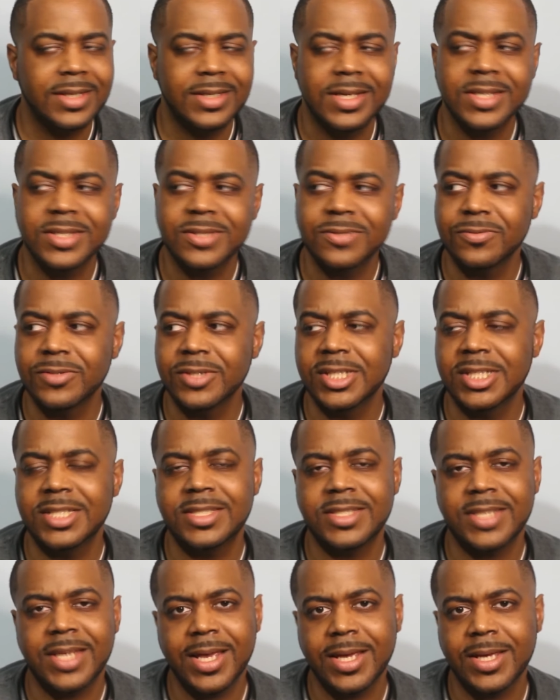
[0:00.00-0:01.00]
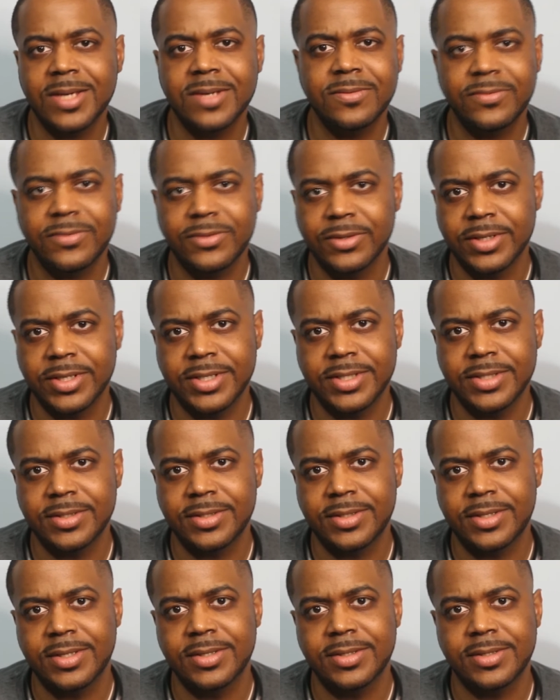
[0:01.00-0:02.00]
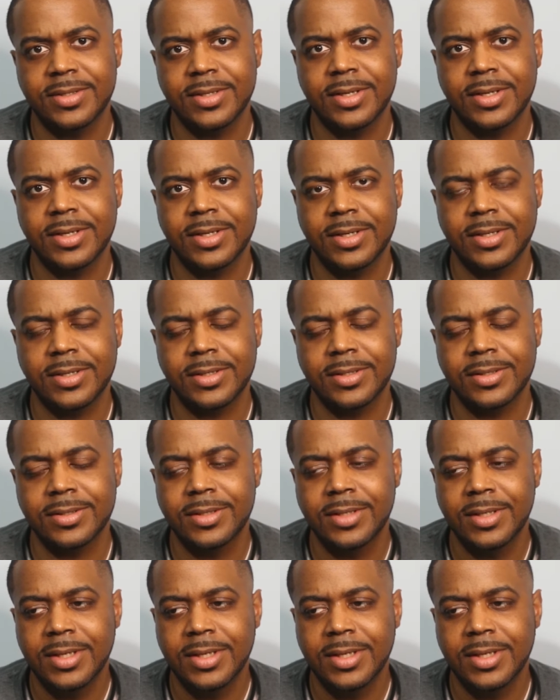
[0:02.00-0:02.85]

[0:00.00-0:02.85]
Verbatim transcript: Doesn't really take up for his his uh,